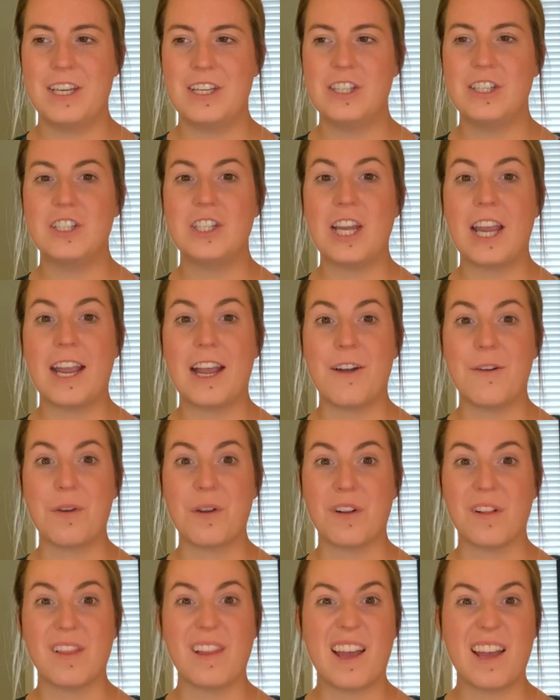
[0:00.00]
Shake out
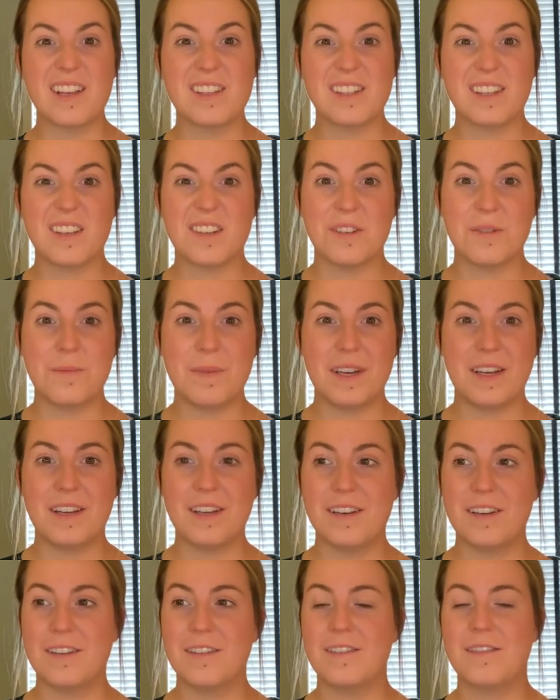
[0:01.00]
your legs a little
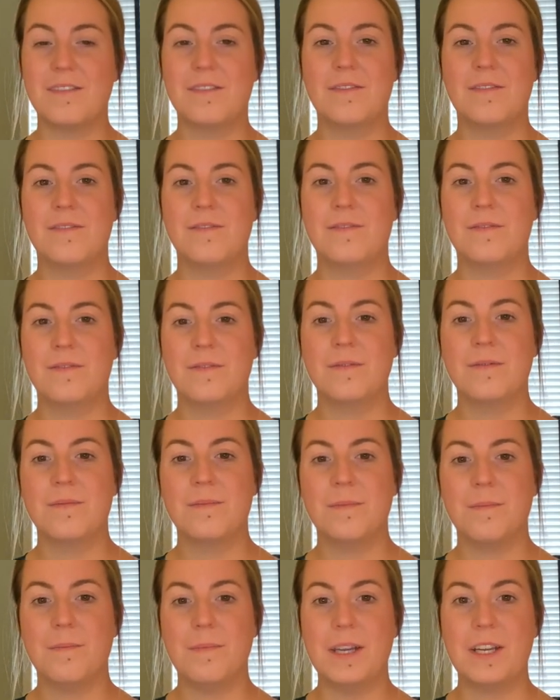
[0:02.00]
bit.
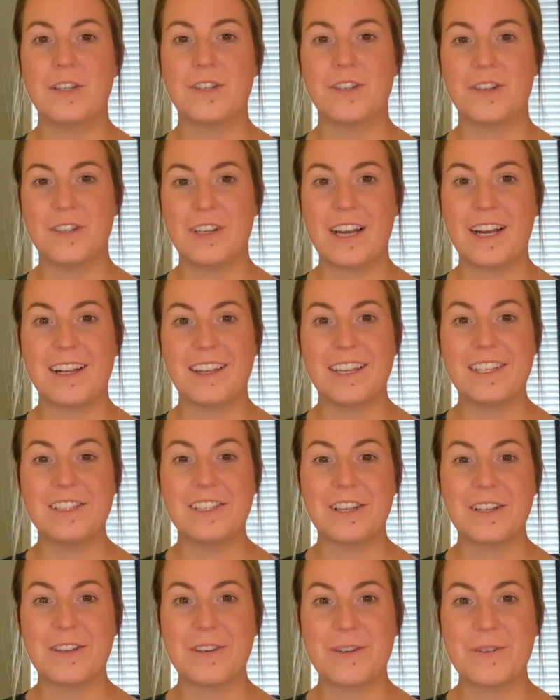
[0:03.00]
Make sure you're not
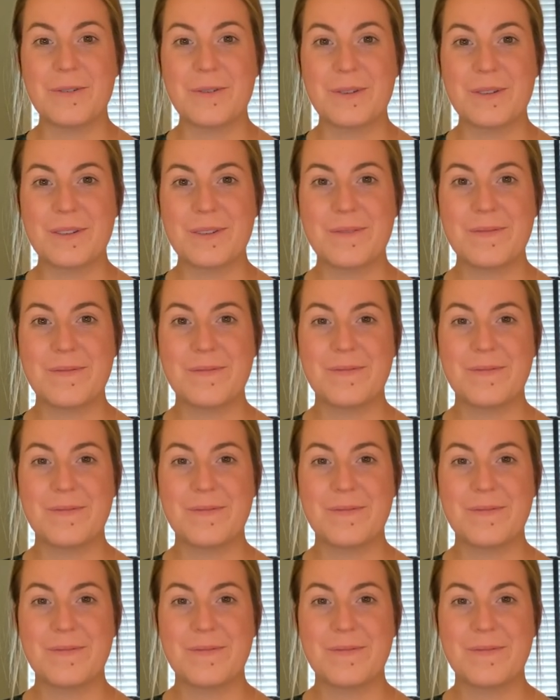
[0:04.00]
clenching those.